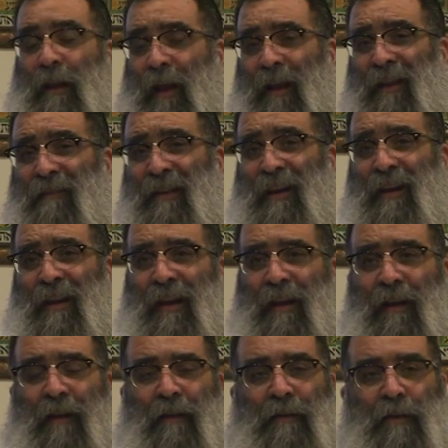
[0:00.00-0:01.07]
And now even in
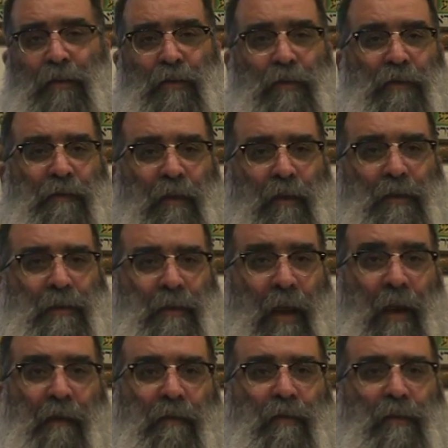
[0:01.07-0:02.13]
England, the Jews felt
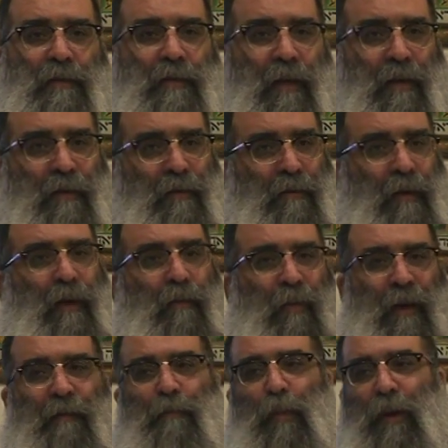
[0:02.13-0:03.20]
safe because they thought, oh,
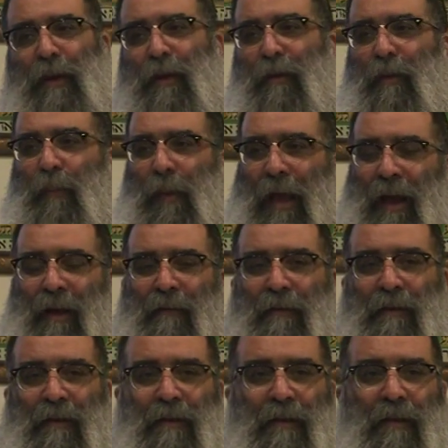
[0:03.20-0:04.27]
we have political
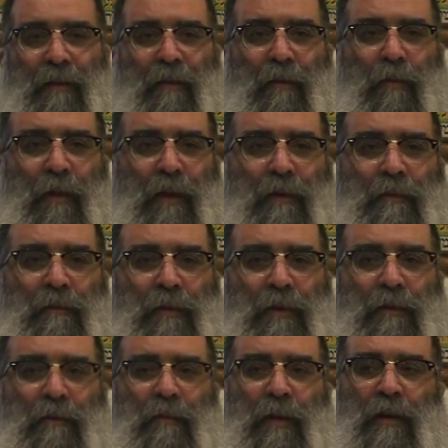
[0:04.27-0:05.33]
power. You know, we are,
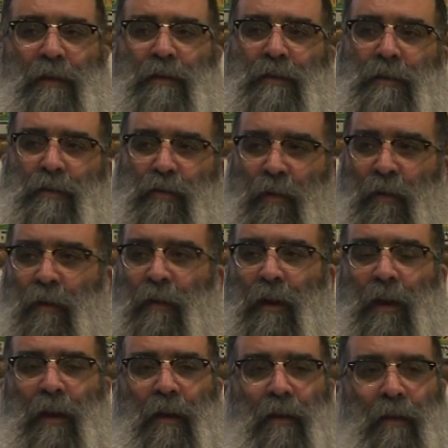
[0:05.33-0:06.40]
we, we are strong
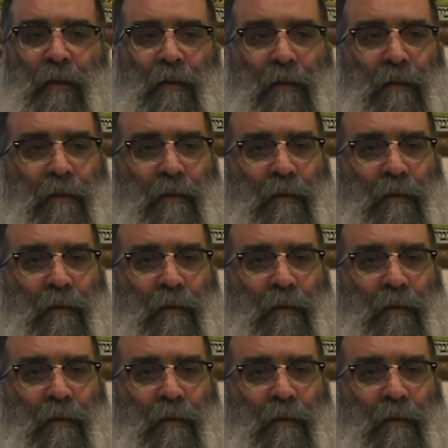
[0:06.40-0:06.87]
in England.